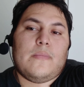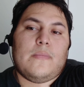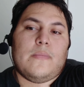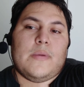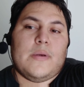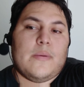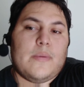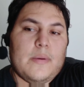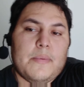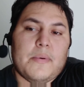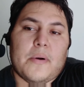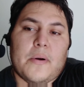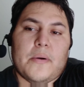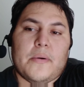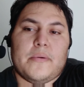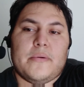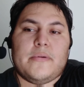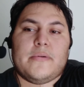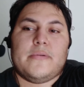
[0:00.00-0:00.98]
me and my
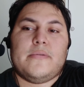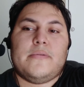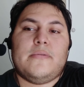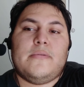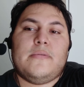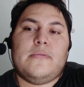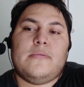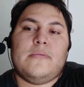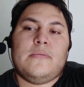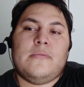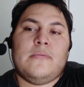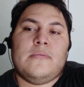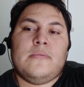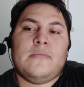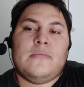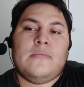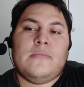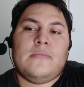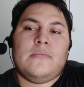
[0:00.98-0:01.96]
partner
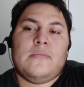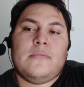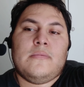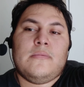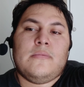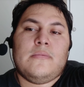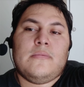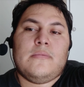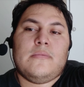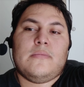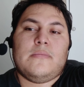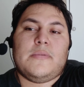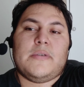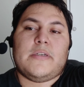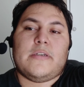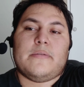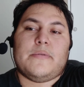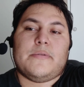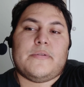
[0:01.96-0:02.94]

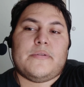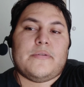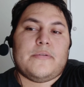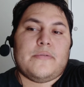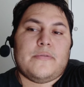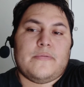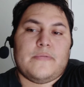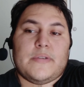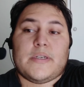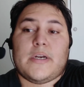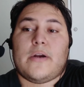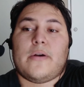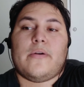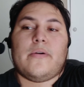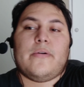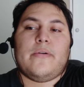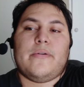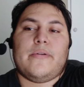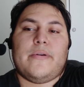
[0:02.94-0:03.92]
being able to retire
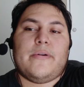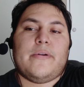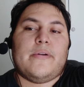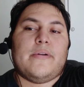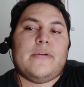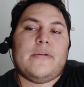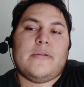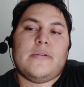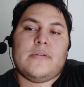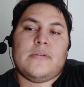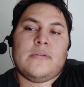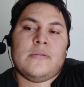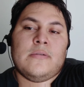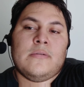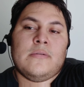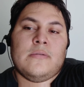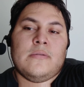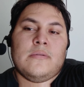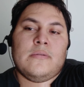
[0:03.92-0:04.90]
earlier
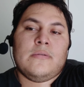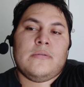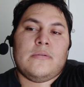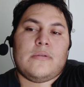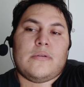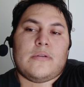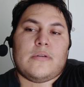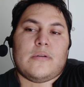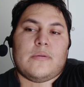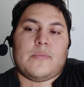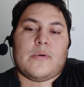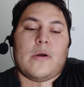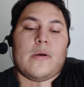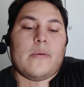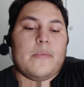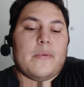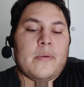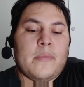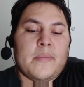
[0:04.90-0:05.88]
you know
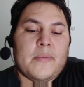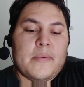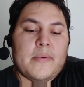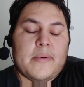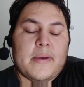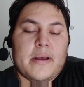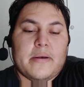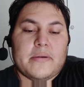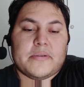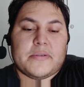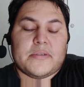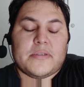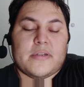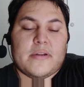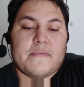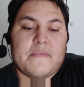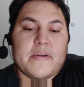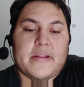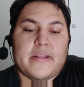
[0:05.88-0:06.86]
probably buy my own house and
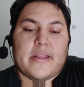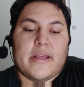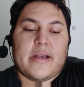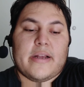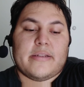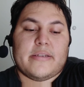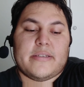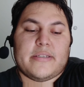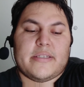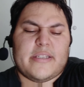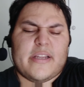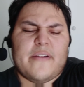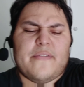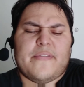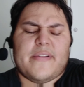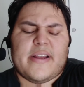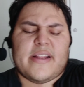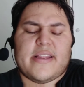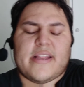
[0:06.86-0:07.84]
stuff like that just
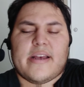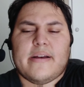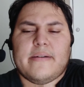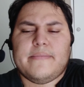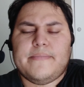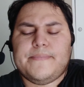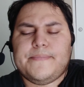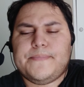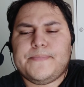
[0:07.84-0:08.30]
stuff like that